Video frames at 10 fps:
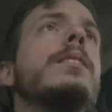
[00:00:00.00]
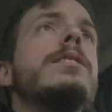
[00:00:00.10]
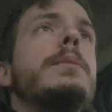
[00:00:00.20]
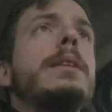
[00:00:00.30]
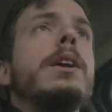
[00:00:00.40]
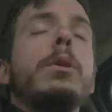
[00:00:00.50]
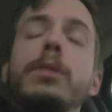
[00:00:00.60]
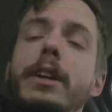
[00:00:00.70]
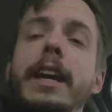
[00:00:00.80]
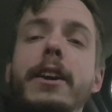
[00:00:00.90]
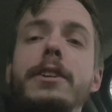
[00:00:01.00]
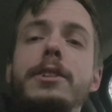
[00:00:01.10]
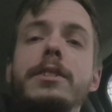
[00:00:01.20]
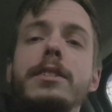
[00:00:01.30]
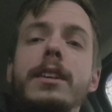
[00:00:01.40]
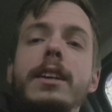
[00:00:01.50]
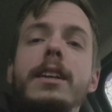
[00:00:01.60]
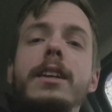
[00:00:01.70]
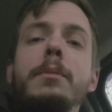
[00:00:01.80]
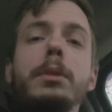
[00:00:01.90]
Some of the older characters
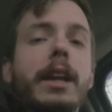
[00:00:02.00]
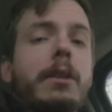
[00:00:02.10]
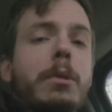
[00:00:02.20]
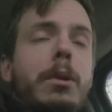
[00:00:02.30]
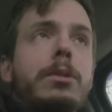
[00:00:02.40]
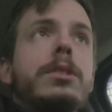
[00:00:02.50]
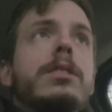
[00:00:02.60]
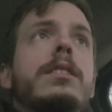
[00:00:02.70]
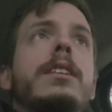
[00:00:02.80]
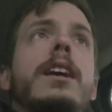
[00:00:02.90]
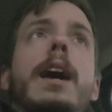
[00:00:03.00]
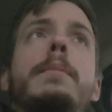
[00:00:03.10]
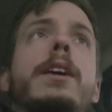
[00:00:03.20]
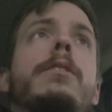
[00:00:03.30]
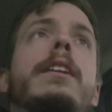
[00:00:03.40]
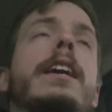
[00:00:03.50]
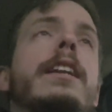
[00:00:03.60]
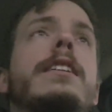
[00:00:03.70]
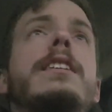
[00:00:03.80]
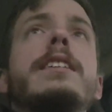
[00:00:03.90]
play roles. I'm not going to get
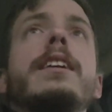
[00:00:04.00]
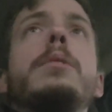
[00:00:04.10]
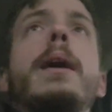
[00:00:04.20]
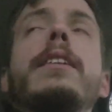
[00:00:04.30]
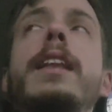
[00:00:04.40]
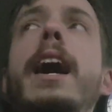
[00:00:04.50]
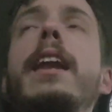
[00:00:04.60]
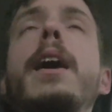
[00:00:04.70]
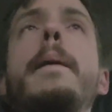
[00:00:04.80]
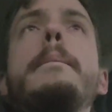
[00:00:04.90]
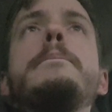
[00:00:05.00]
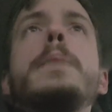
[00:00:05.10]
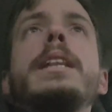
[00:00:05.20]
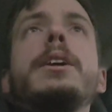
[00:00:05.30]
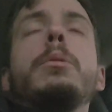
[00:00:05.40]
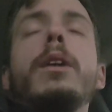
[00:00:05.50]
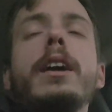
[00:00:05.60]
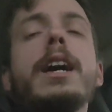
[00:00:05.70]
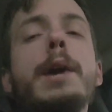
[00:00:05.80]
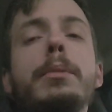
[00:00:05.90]
into detail about that, but there were
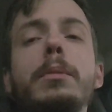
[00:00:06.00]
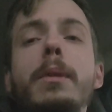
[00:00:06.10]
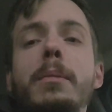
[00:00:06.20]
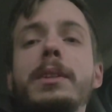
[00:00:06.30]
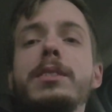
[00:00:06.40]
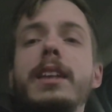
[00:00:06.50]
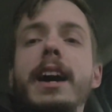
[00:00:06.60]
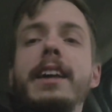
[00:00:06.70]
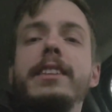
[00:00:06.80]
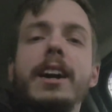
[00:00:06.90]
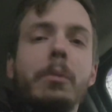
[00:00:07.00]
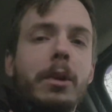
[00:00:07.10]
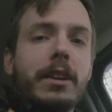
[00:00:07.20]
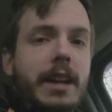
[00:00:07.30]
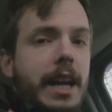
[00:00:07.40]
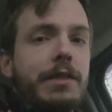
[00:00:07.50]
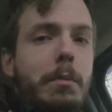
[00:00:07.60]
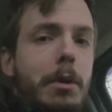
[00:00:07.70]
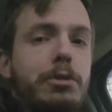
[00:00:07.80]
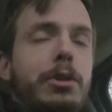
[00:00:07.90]
a couple moments that I thought were kind of
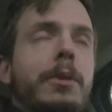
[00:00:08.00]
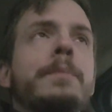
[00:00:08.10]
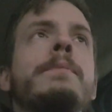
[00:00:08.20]
emotional.